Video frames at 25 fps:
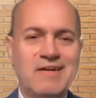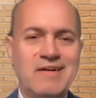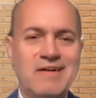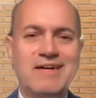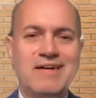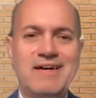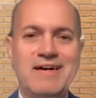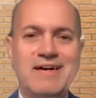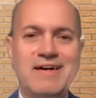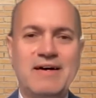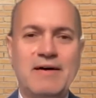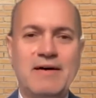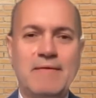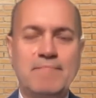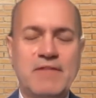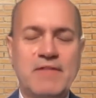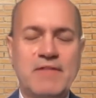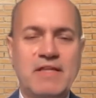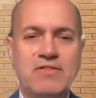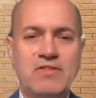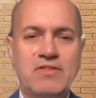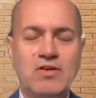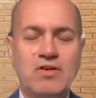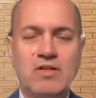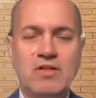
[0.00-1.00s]

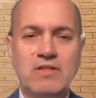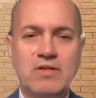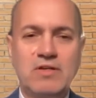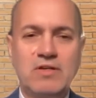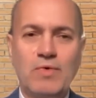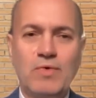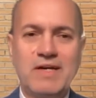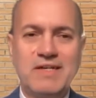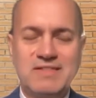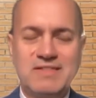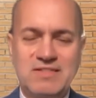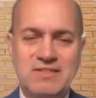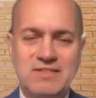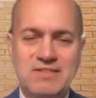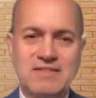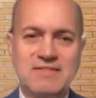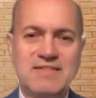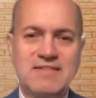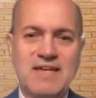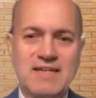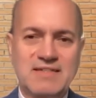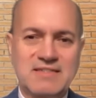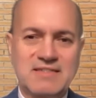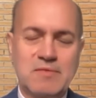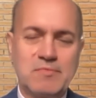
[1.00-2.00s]
And the only way to
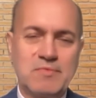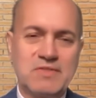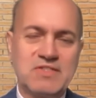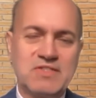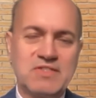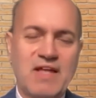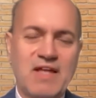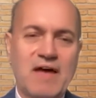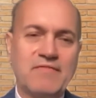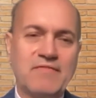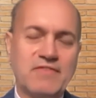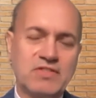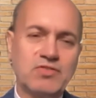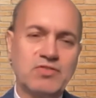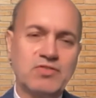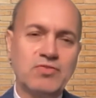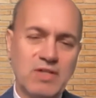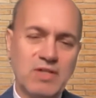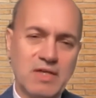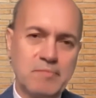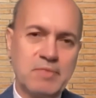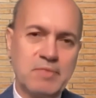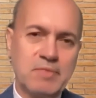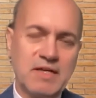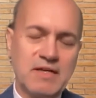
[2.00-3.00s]
detect them is to have a tool
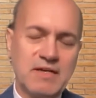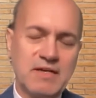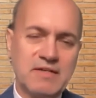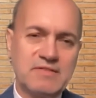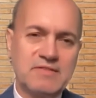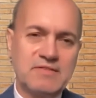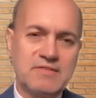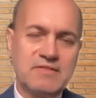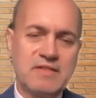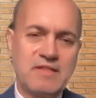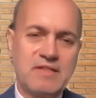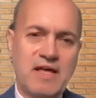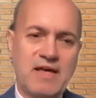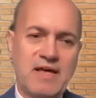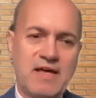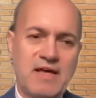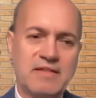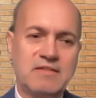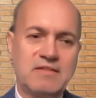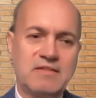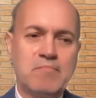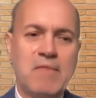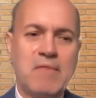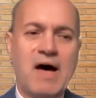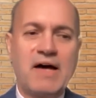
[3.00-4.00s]
in place that
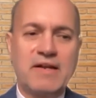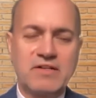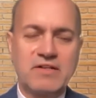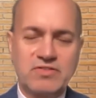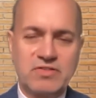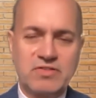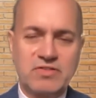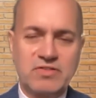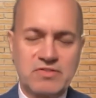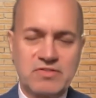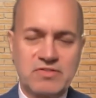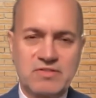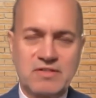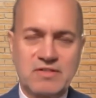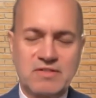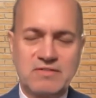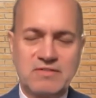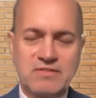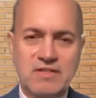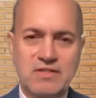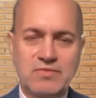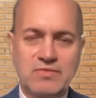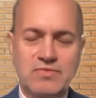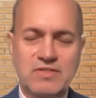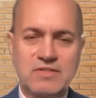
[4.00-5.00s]
monitors
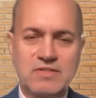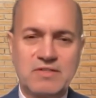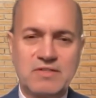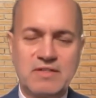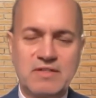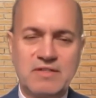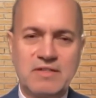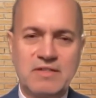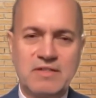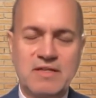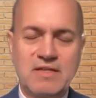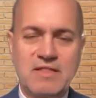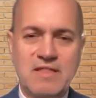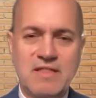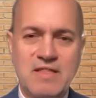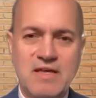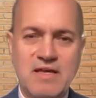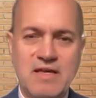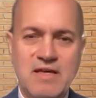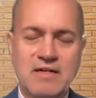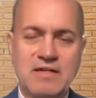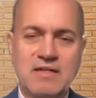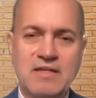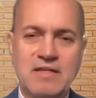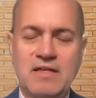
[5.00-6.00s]
continuously and
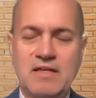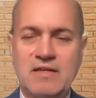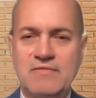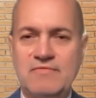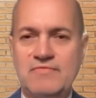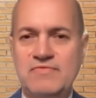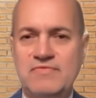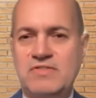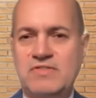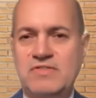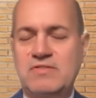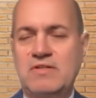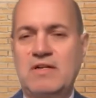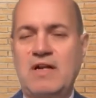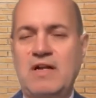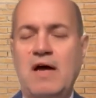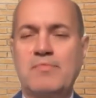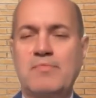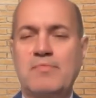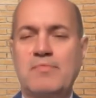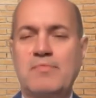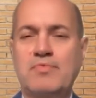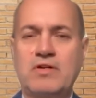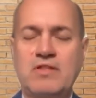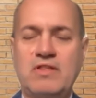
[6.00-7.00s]
then gives an
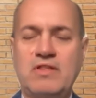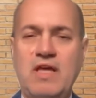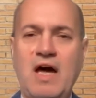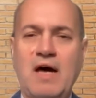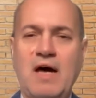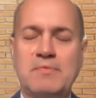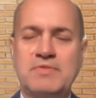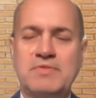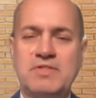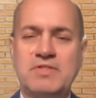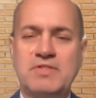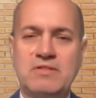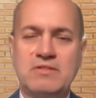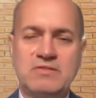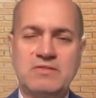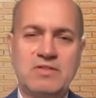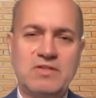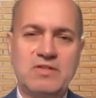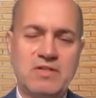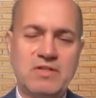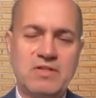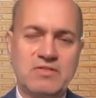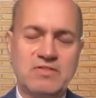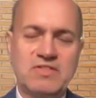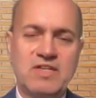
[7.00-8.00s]
operator the option to
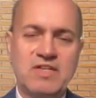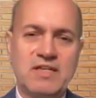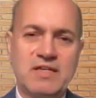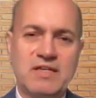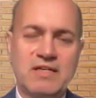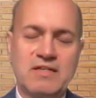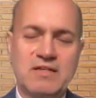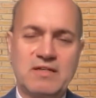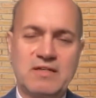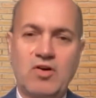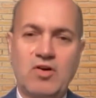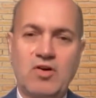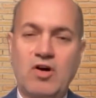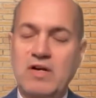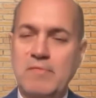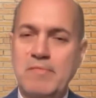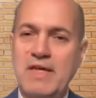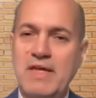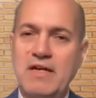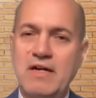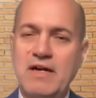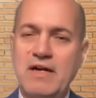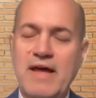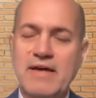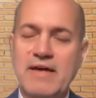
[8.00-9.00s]
either take an
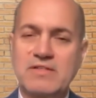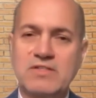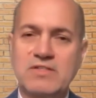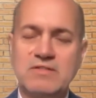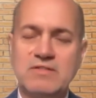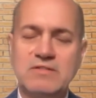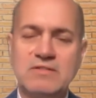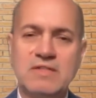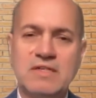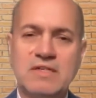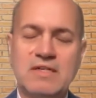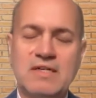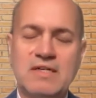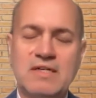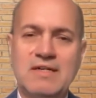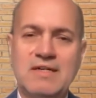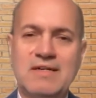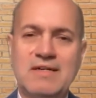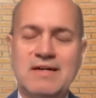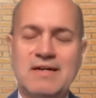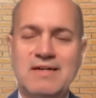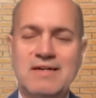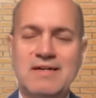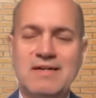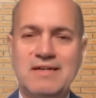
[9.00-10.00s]
automated action
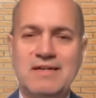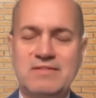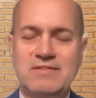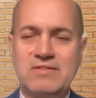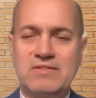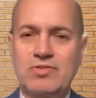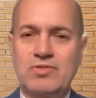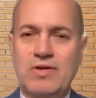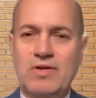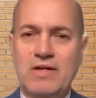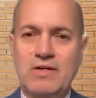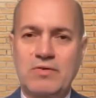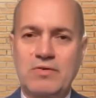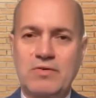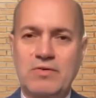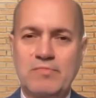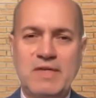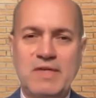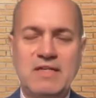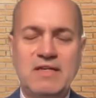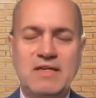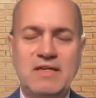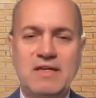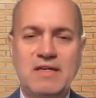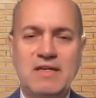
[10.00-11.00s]
to try to
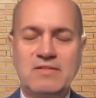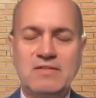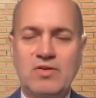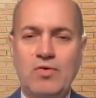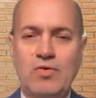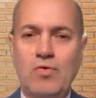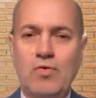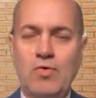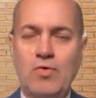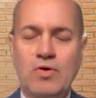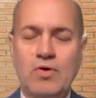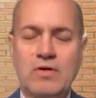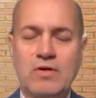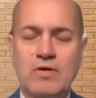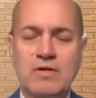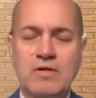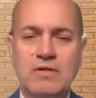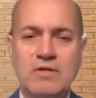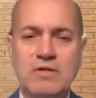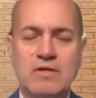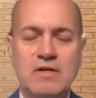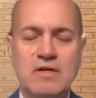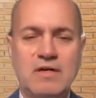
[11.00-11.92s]
remediate, or